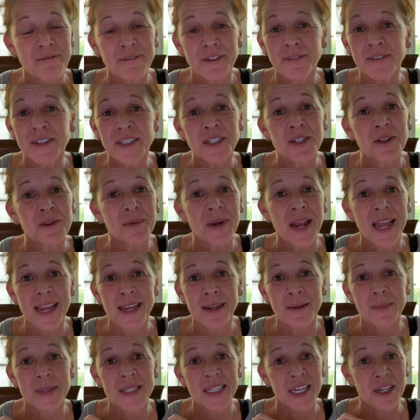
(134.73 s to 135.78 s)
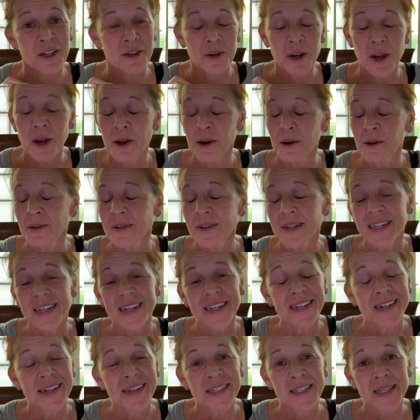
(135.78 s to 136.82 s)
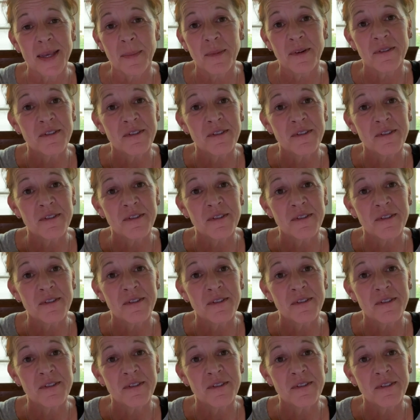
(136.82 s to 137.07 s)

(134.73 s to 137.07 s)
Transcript: 52 names and you know, some of